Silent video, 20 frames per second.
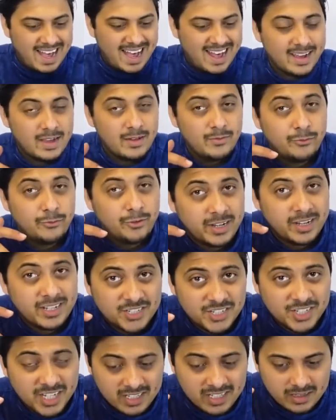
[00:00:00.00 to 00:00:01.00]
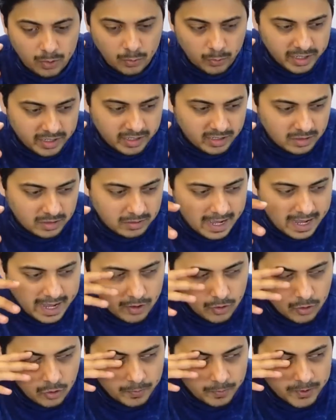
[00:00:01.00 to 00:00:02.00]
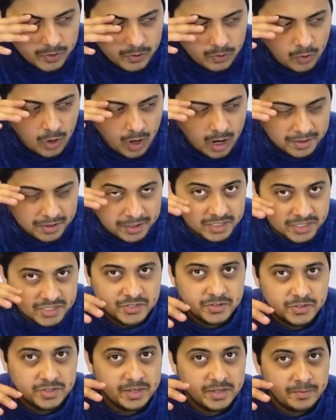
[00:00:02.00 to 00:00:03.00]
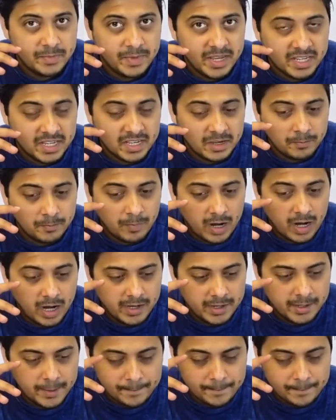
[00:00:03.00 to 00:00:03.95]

I'm finishing the video. I hope you understood the making part.